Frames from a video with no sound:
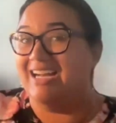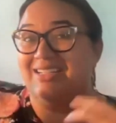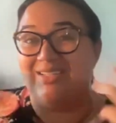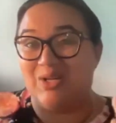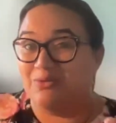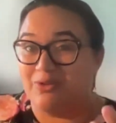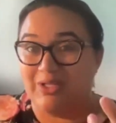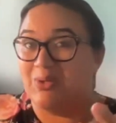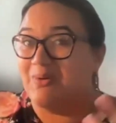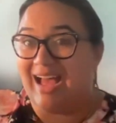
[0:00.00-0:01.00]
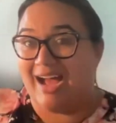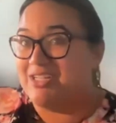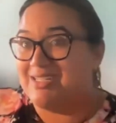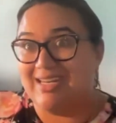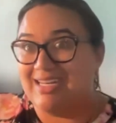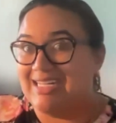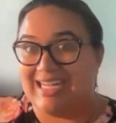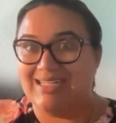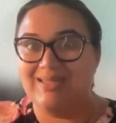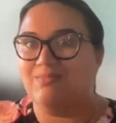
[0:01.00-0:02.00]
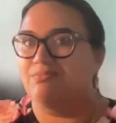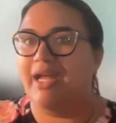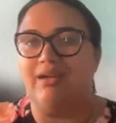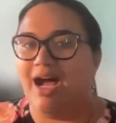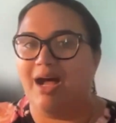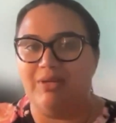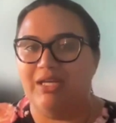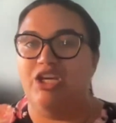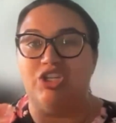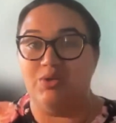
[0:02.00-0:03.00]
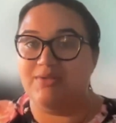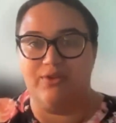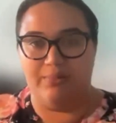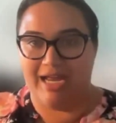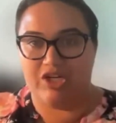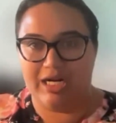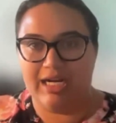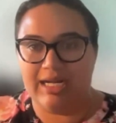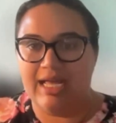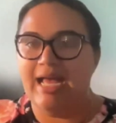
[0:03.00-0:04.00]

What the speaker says: And so for you, average Sunday attendance might not be a useful metric,